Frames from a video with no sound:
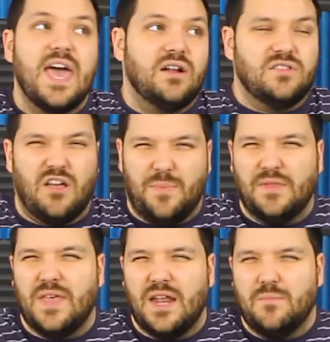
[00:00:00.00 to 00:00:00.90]
and I'll talk
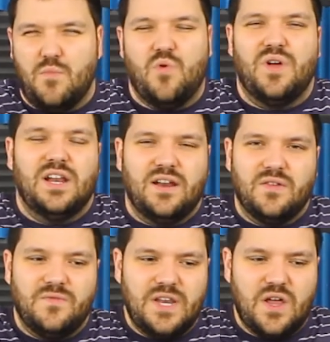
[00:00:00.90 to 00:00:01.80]
about that more in
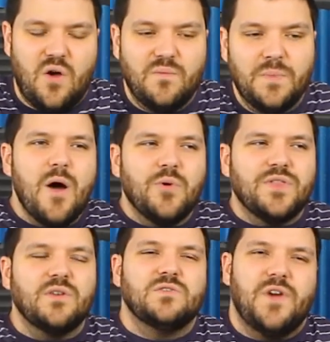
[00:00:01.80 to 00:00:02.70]
another video. But with
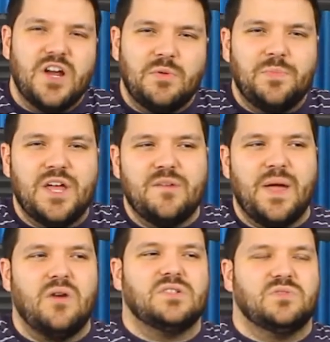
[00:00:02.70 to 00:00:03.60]
those variable player
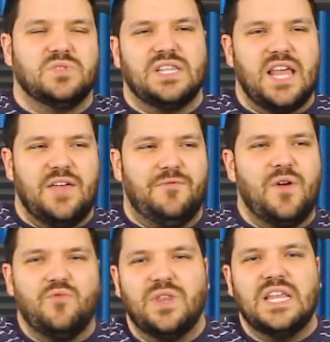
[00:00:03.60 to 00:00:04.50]
powers, and it
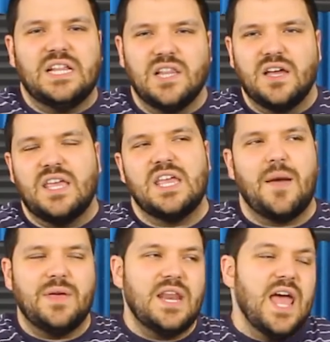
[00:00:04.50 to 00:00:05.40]
felt really clunky. I
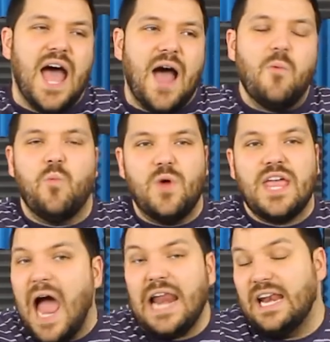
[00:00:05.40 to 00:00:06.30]
mean, we
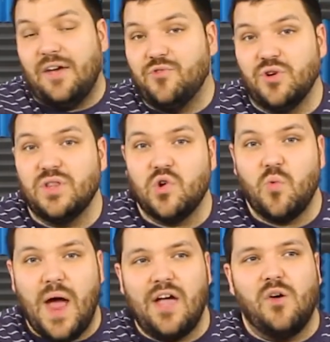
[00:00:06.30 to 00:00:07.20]
got it after a little
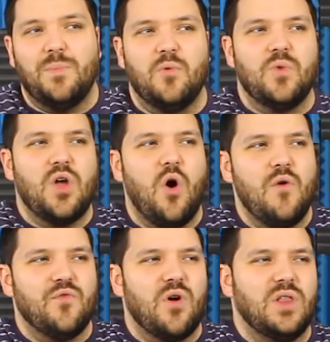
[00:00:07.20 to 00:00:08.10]
while, but
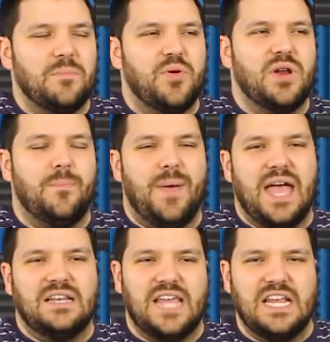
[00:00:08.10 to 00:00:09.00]
overall it put a
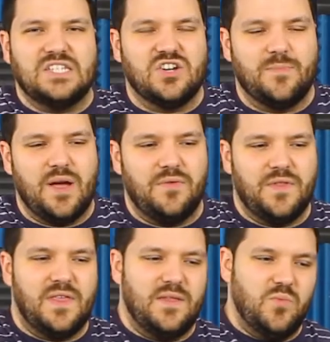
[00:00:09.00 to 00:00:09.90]
bad taste in our mouth,
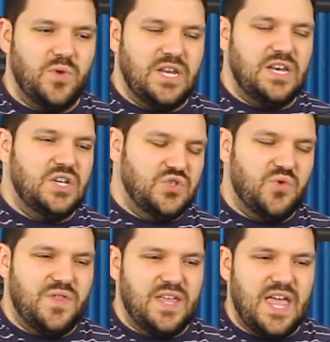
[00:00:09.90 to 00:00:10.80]
and we didn't
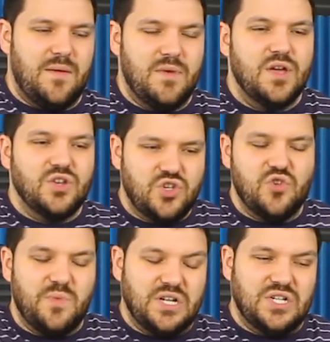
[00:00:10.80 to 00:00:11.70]
enjoy the game
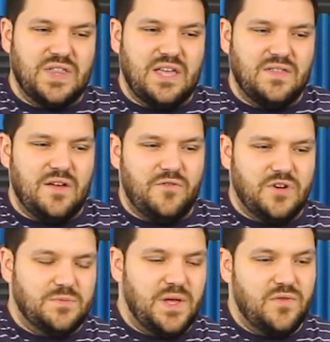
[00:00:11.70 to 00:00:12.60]
too much on that
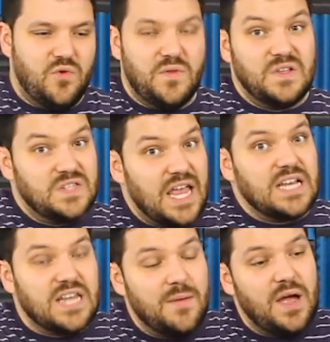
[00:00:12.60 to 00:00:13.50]
first playthrough. And the
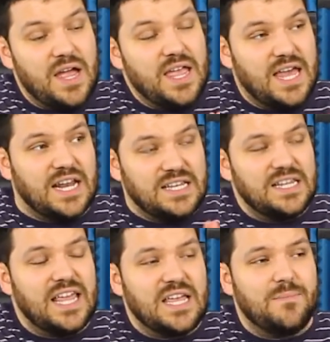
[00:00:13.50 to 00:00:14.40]
second time, I
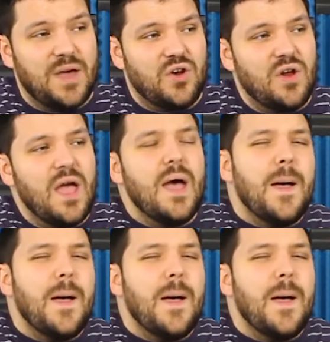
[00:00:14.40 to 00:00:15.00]
did like it better,